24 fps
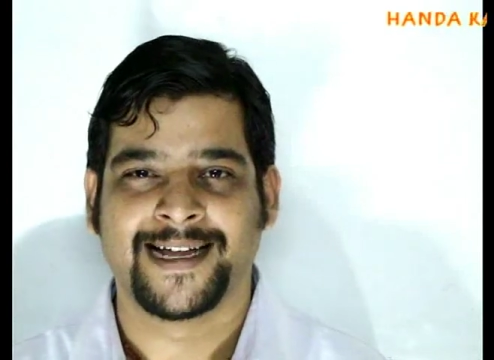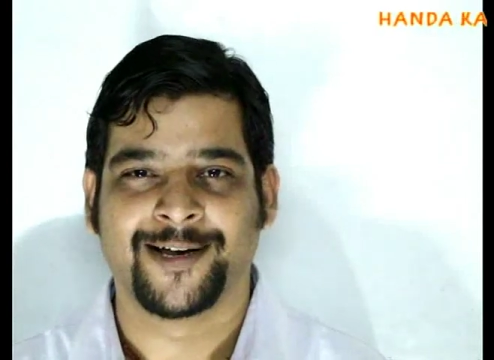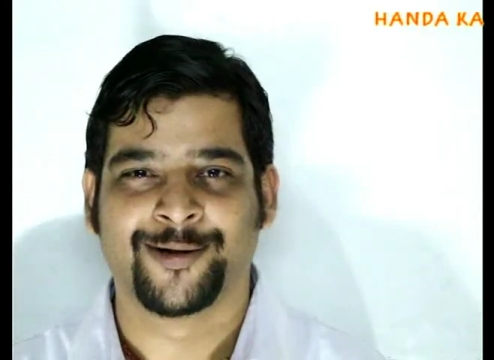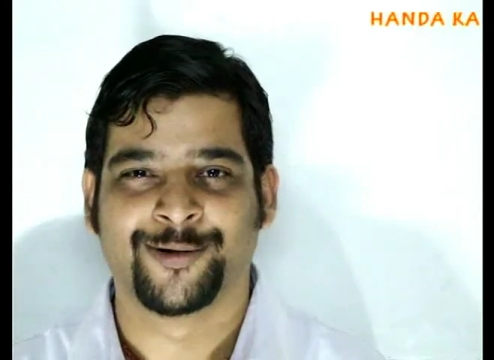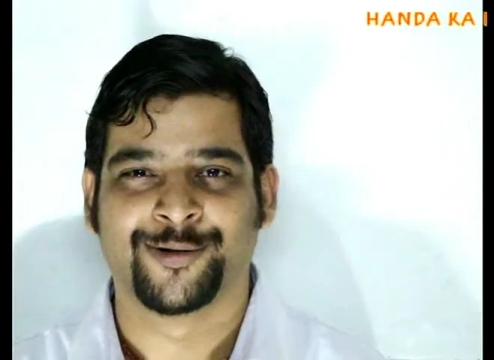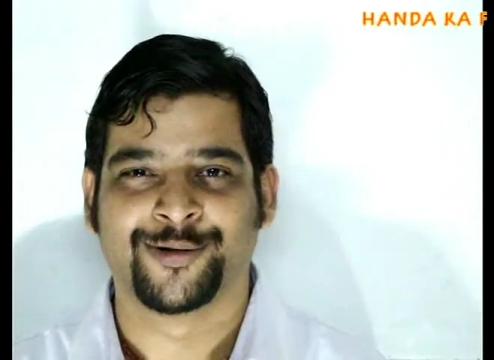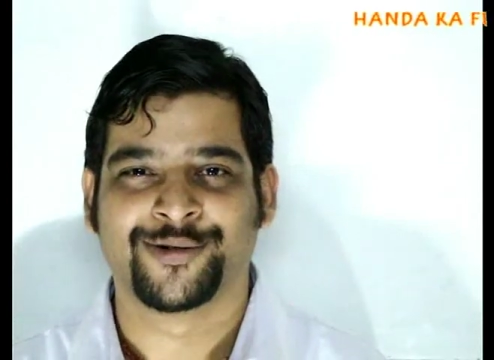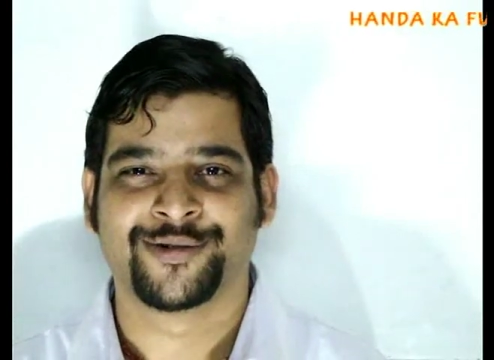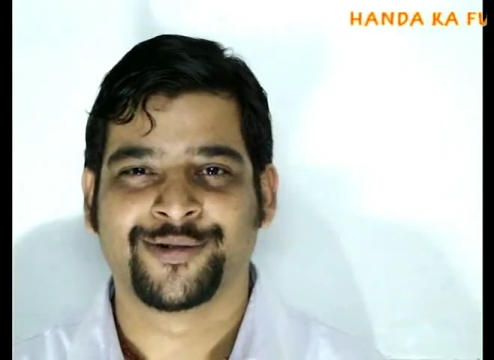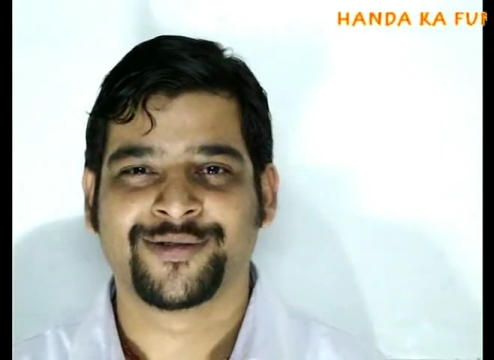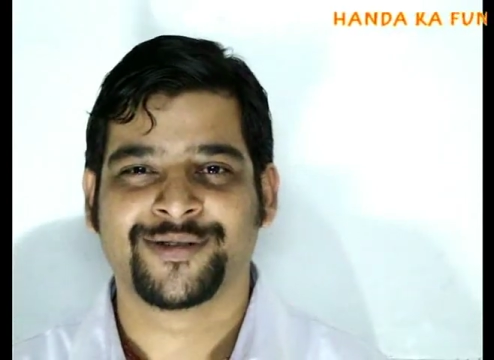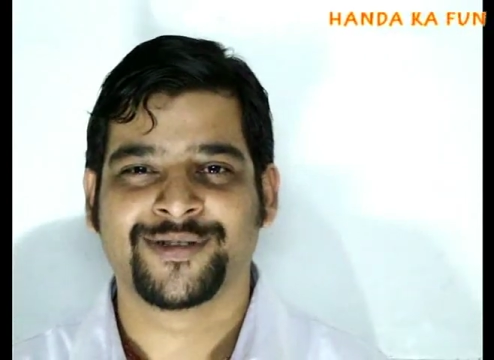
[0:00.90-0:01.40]

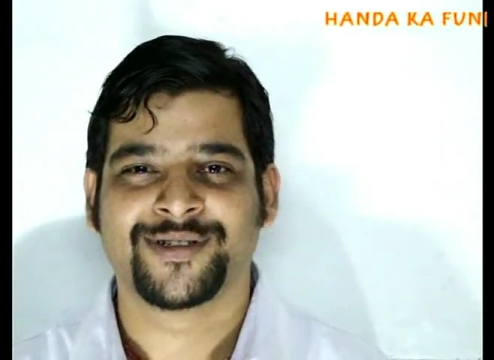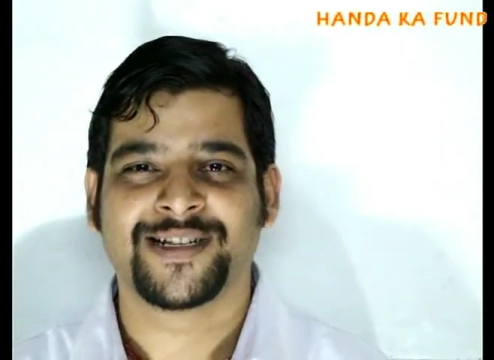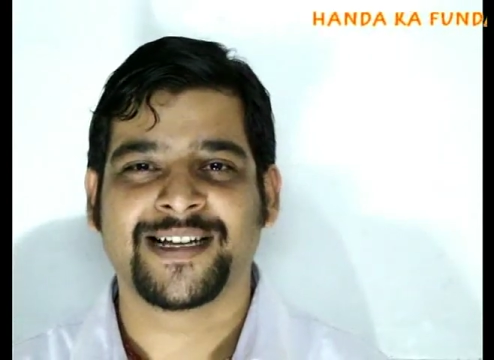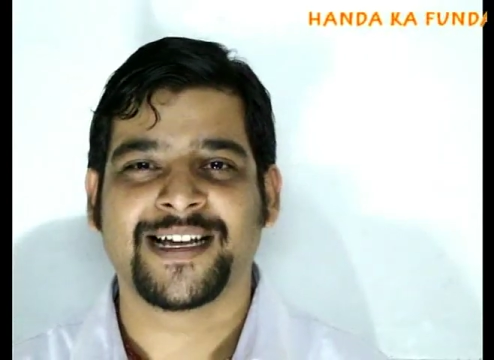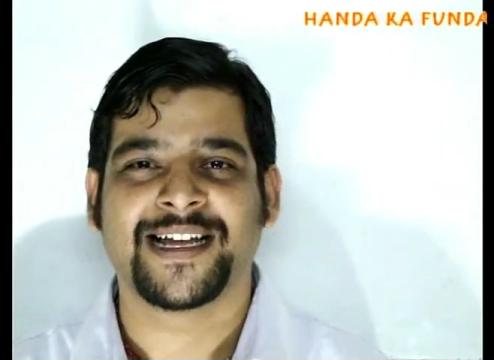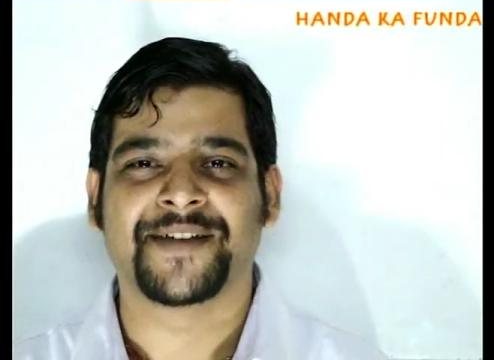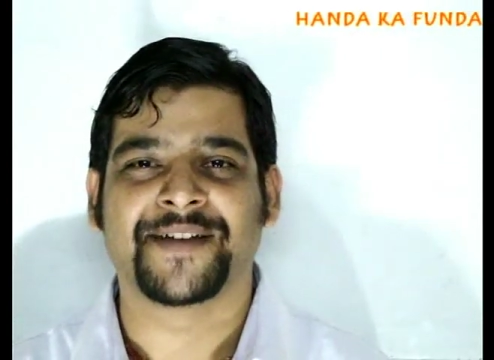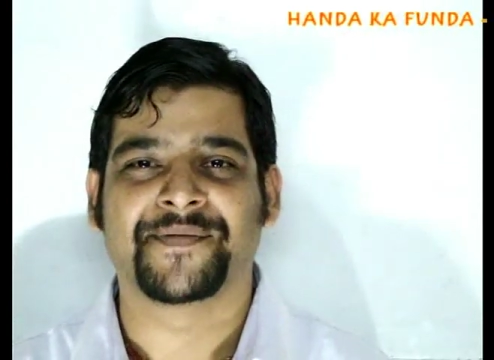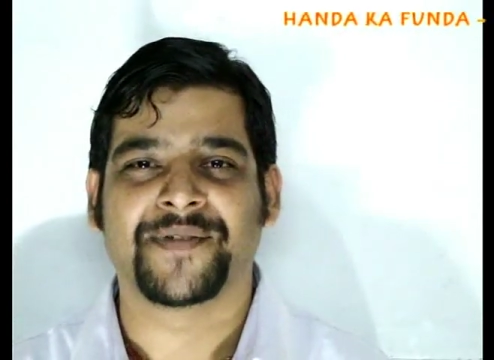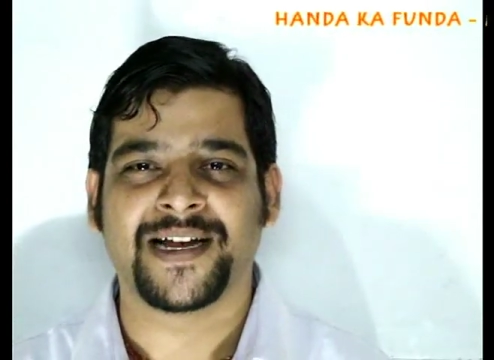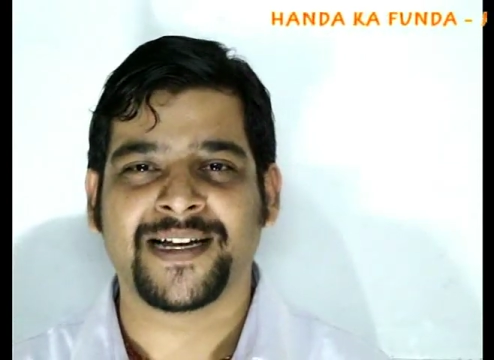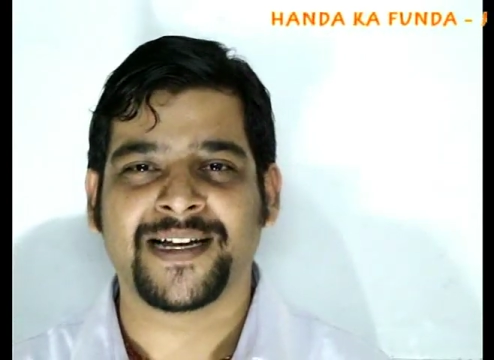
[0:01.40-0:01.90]
Hello
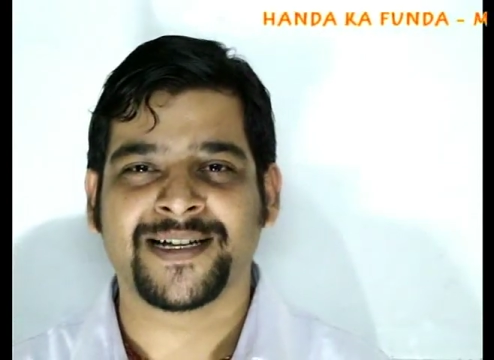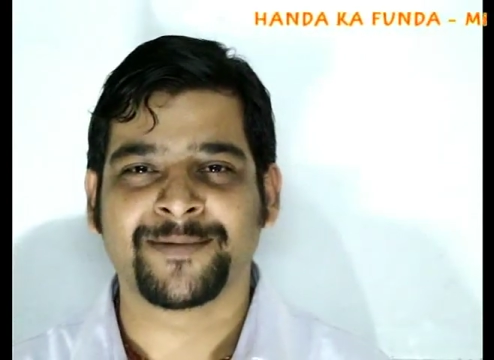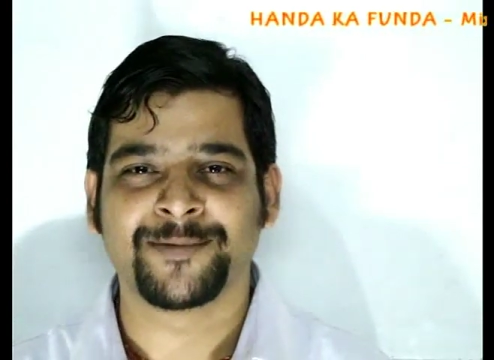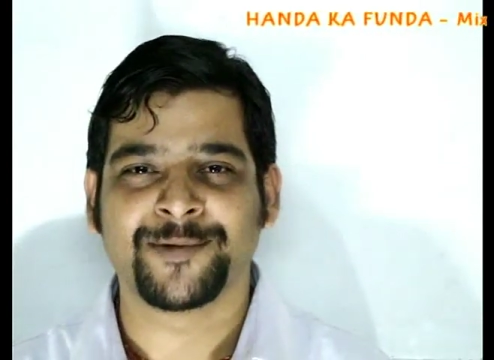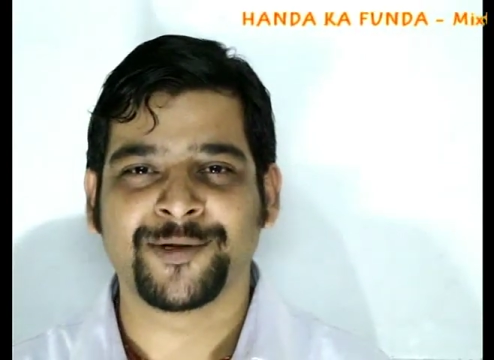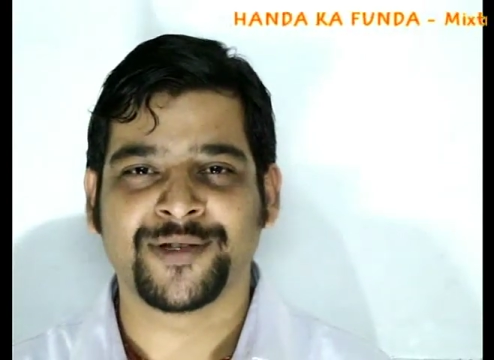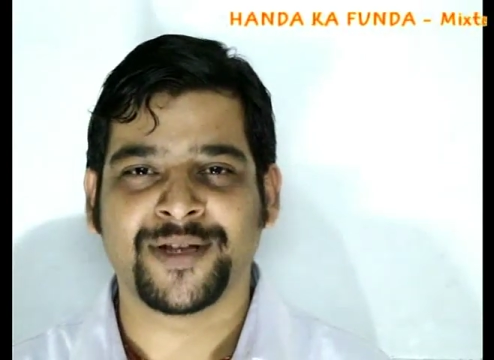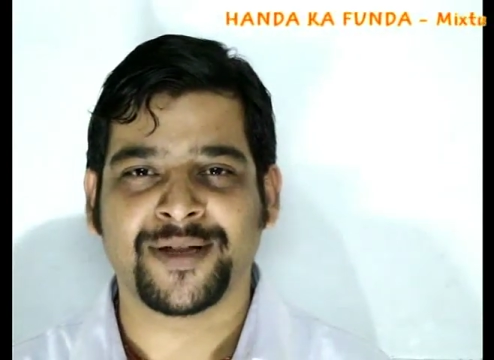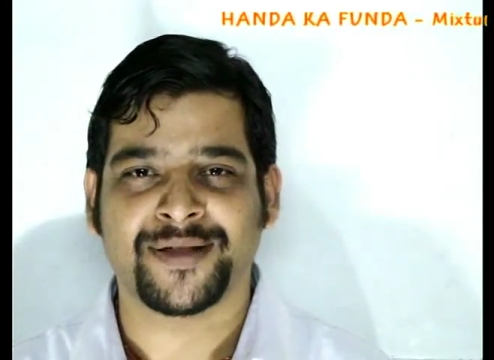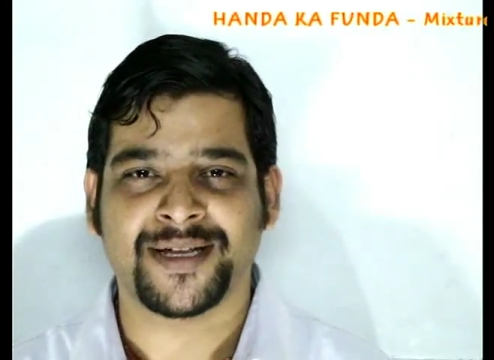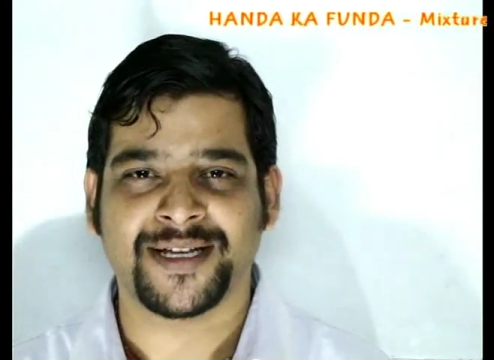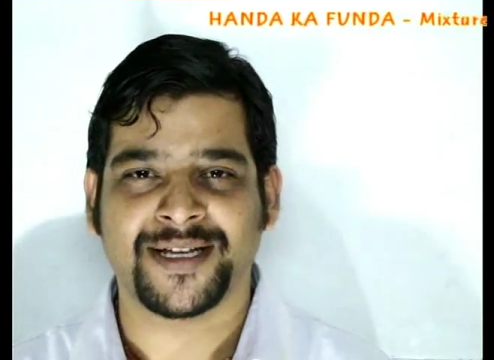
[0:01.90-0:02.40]
and
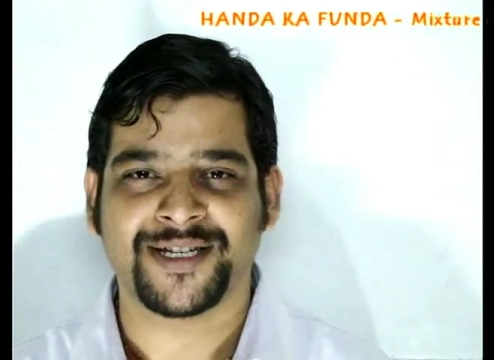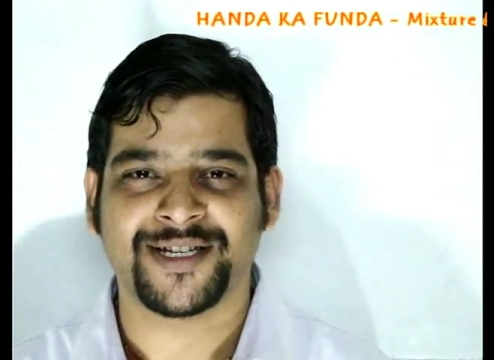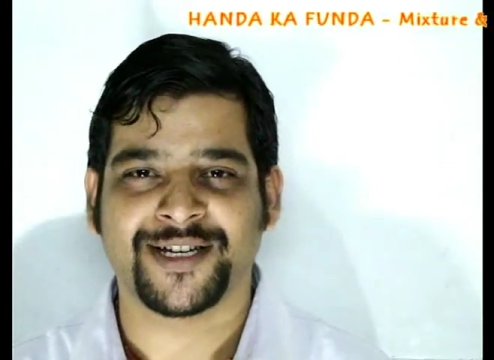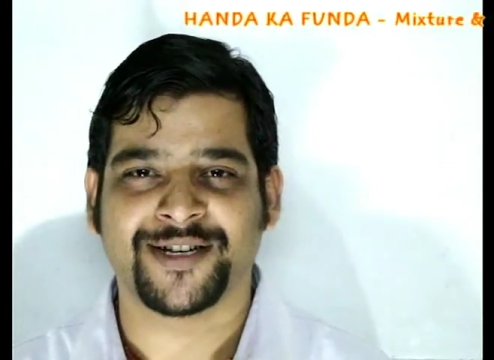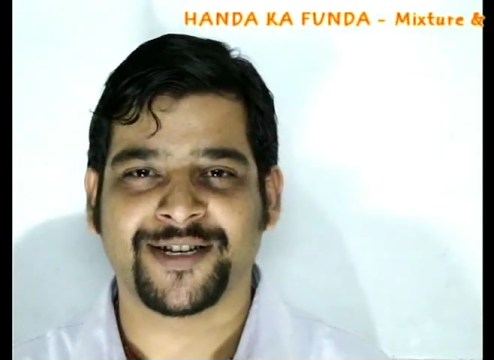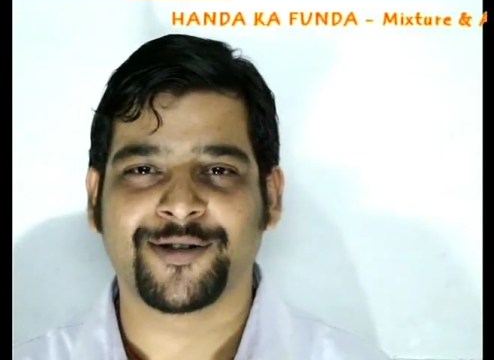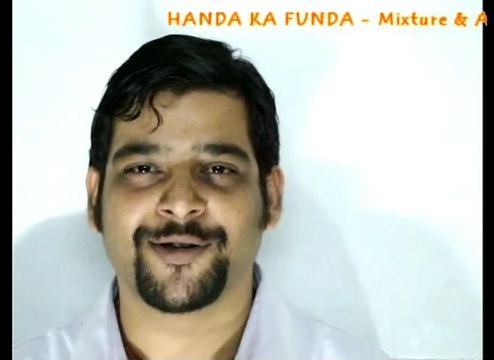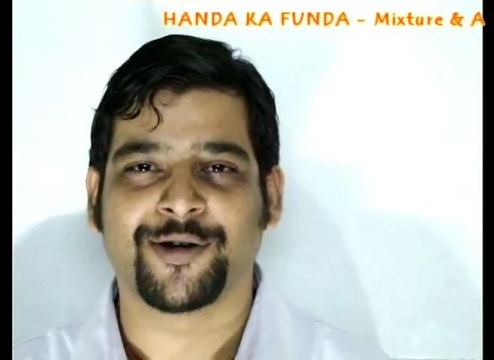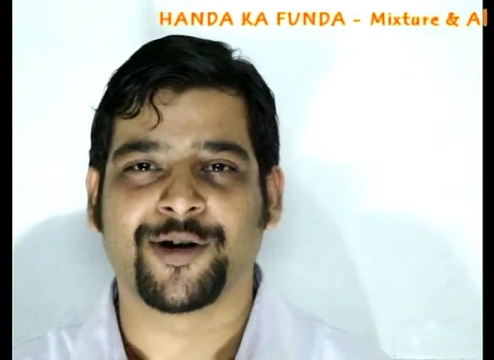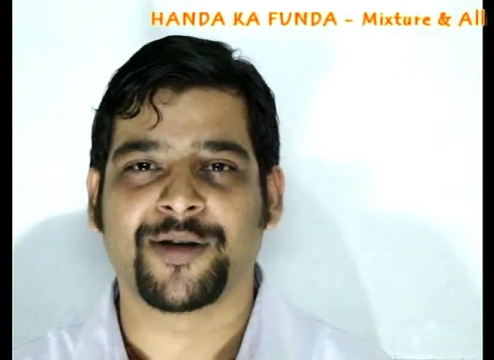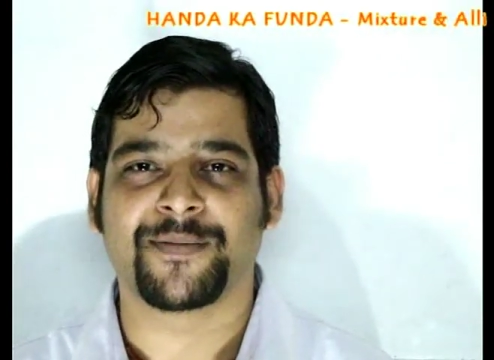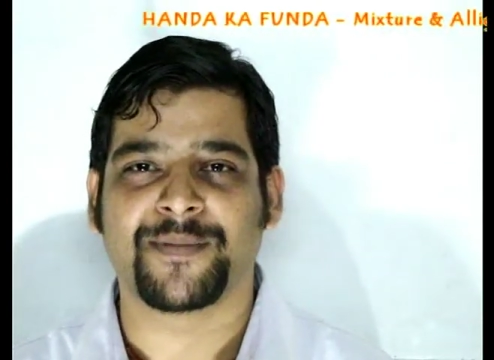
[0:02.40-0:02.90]
welcome to the session